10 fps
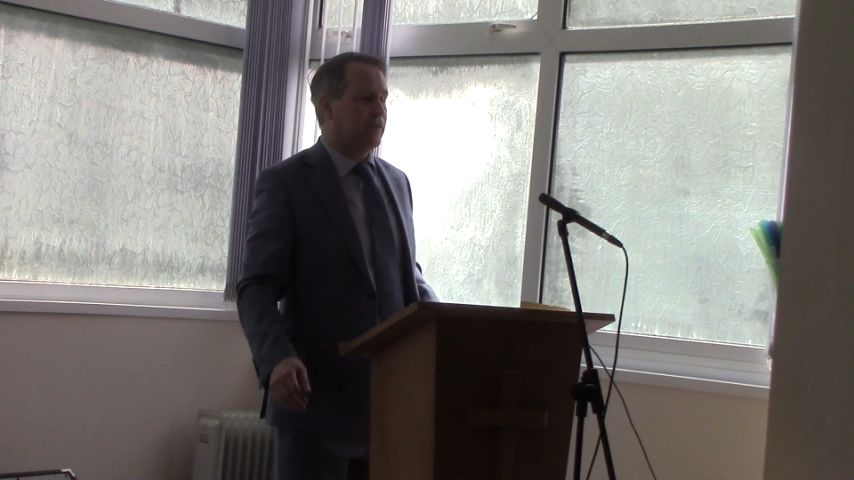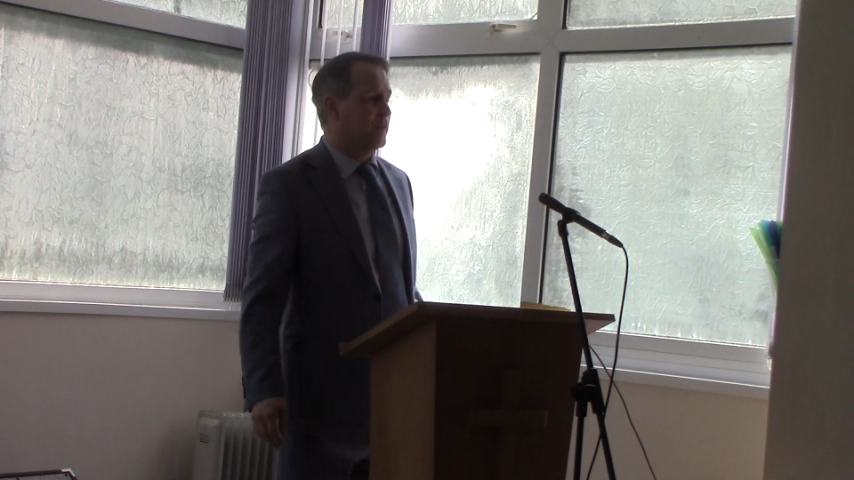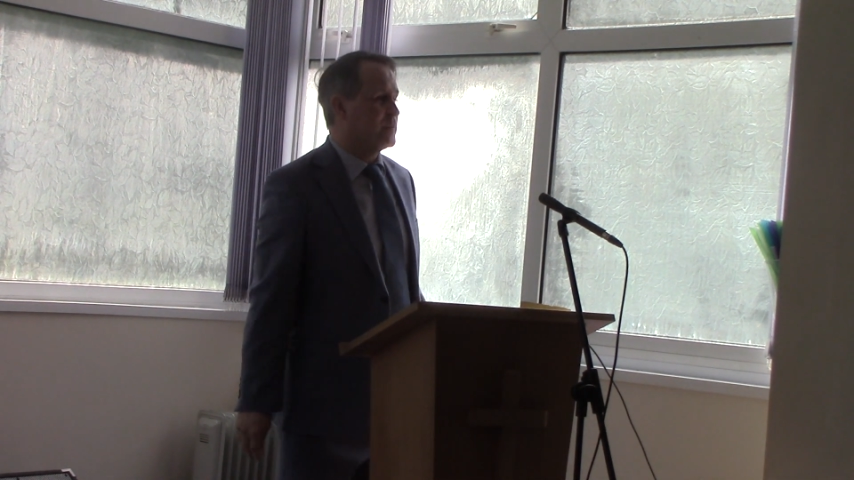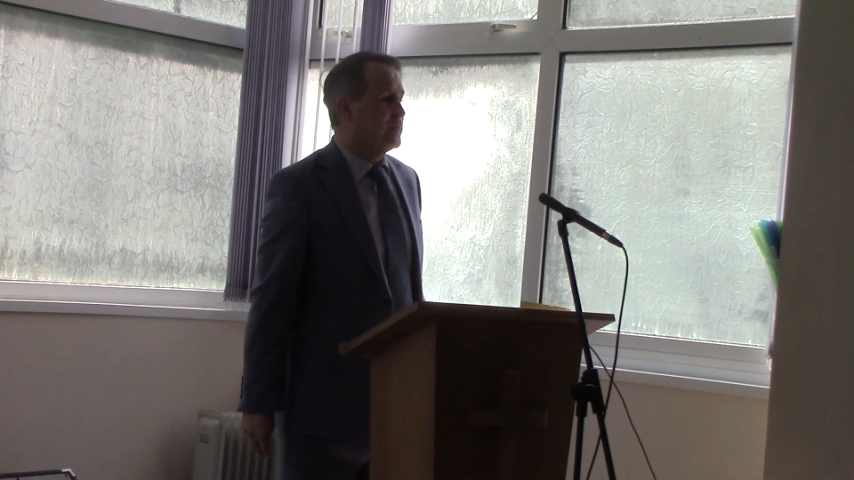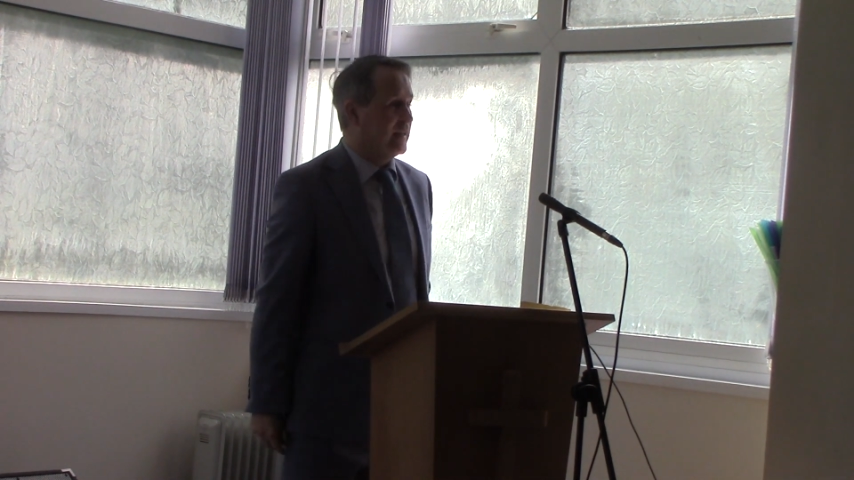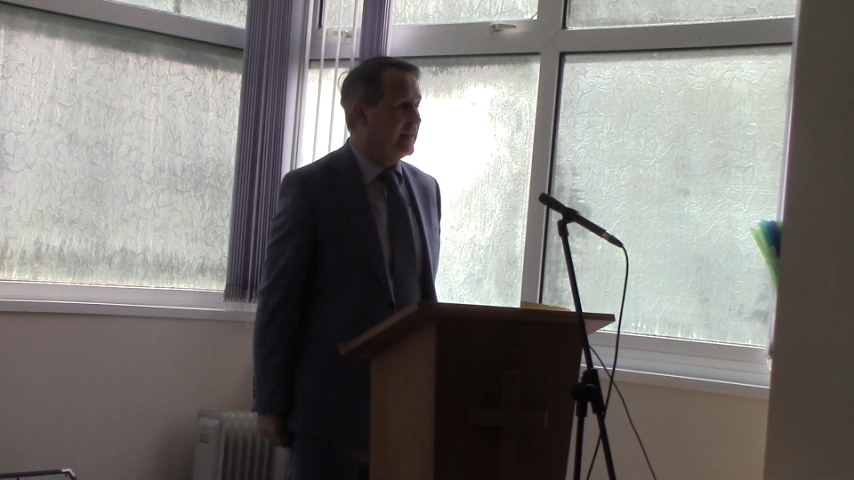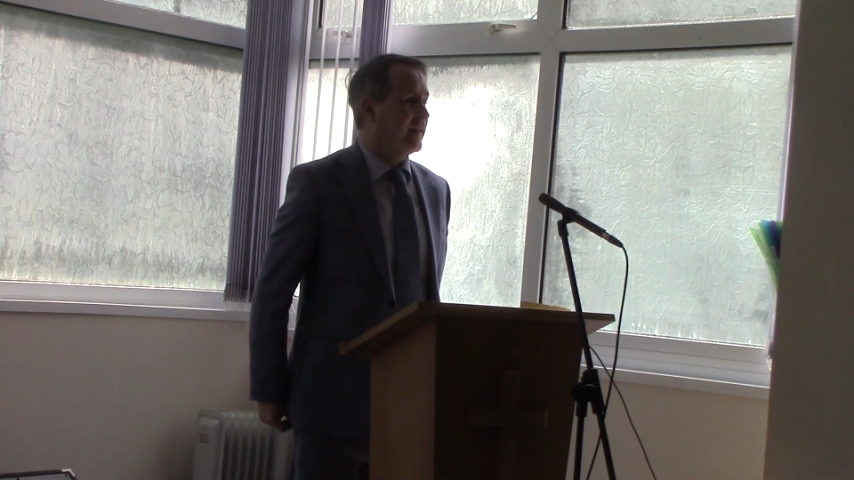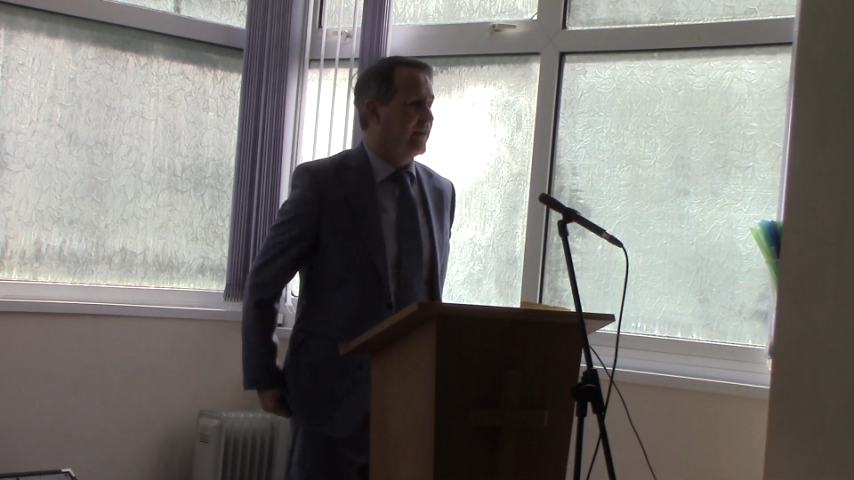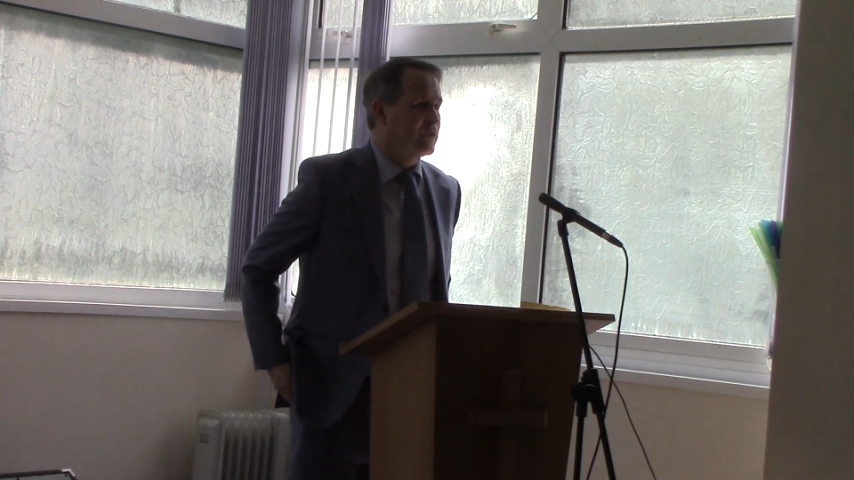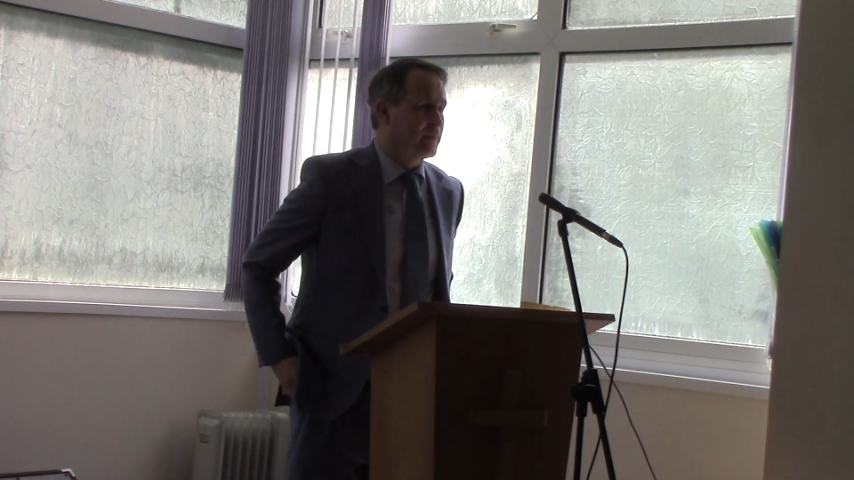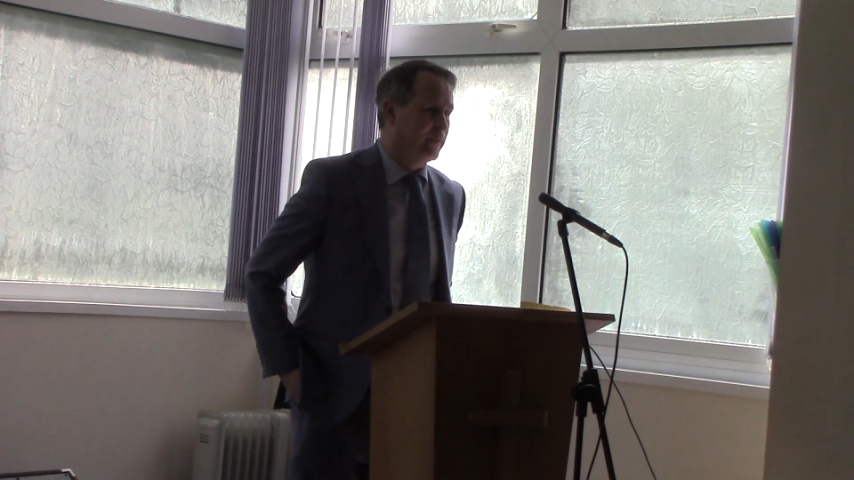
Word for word: for them to be there is my